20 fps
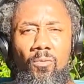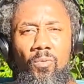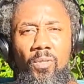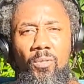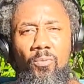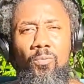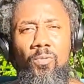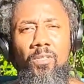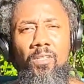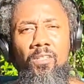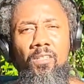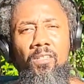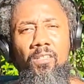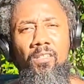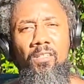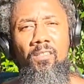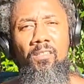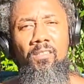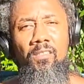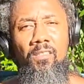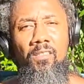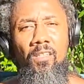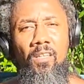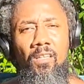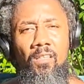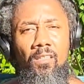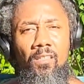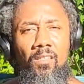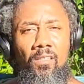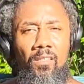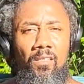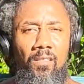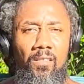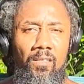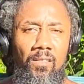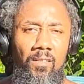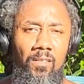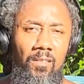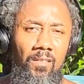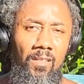We will heal together.
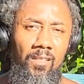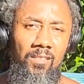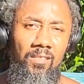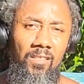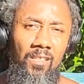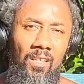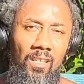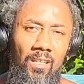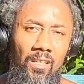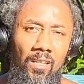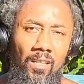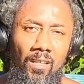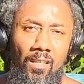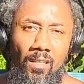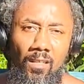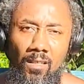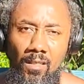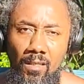Let's get it.